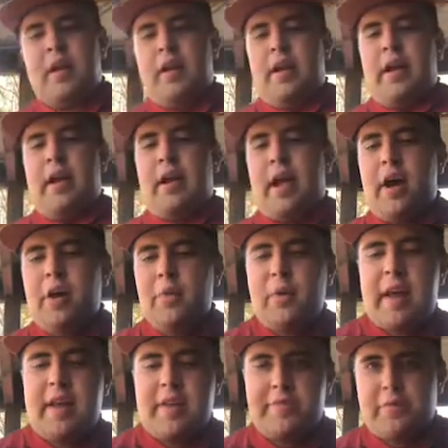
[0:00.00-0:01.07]
and how the way
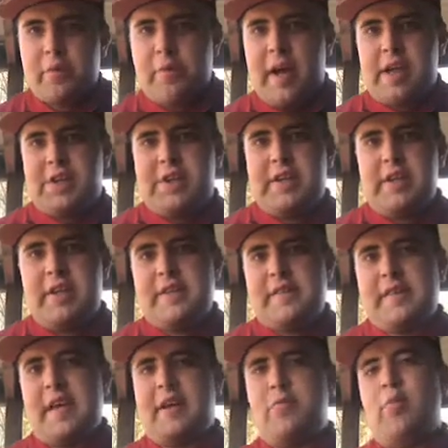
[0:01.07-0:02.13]
their formation is.
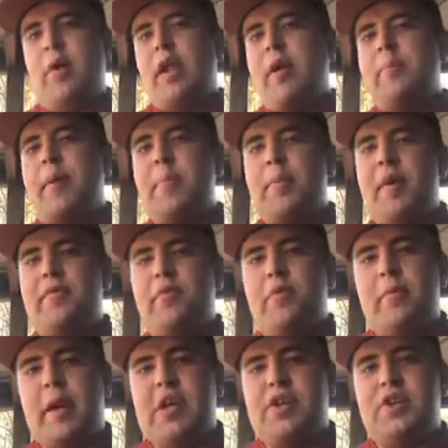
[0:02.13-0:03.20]
Like, what I mean by
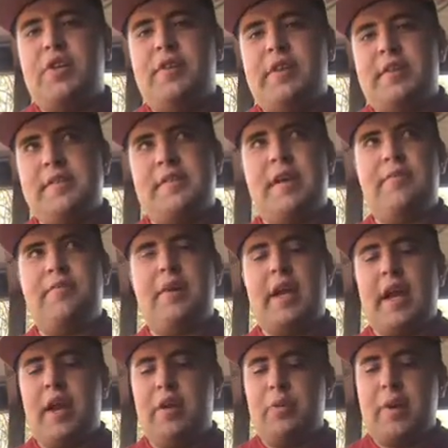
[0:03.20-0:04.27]
formation is definitely
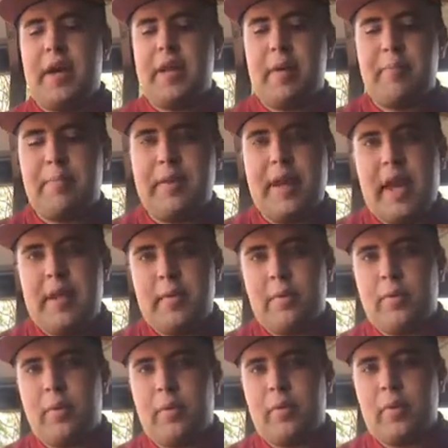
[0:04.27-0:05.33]
how the way they play the
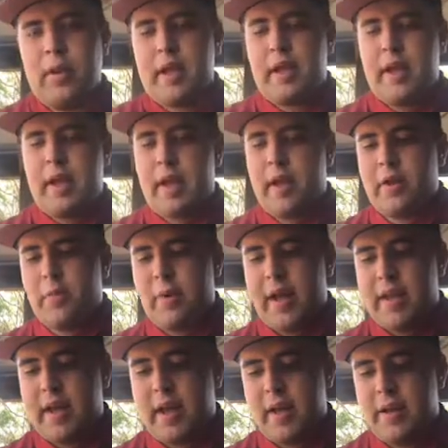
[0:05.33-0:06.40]
ball, how the way
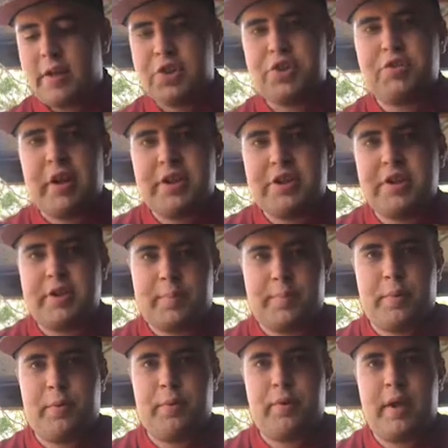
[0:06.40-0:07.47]
they structured the
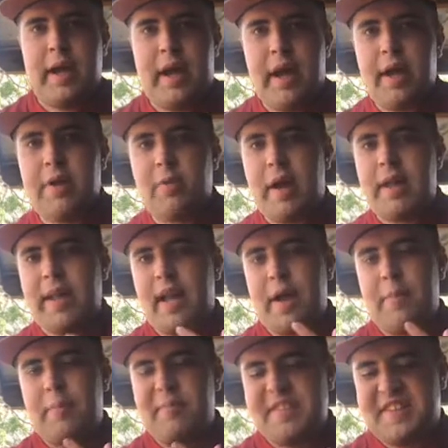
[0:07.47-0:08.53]
ball, how the way they
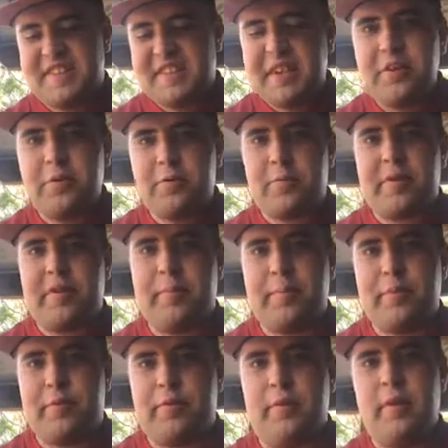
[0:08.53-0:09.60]
skilled with the
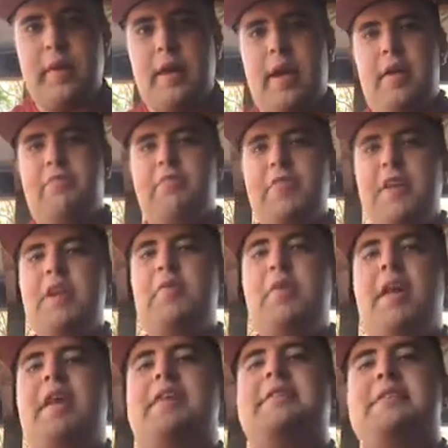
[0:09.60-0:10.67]
ball. And really what
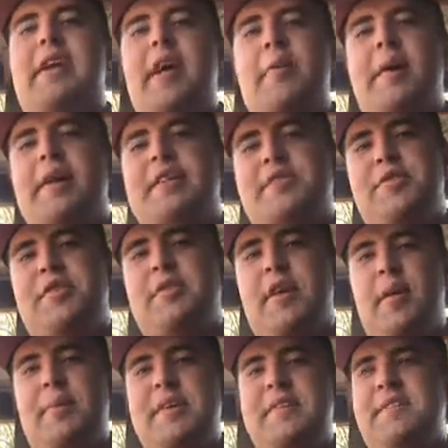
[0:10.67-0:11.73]
I can say about this
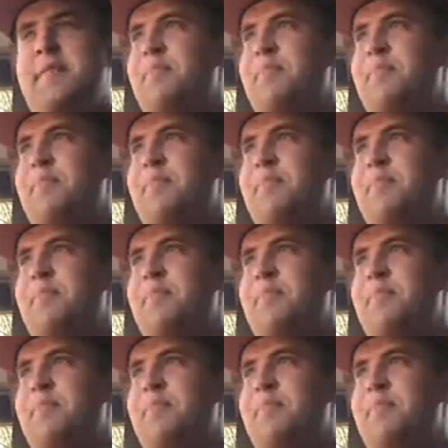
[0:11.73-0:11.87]
club is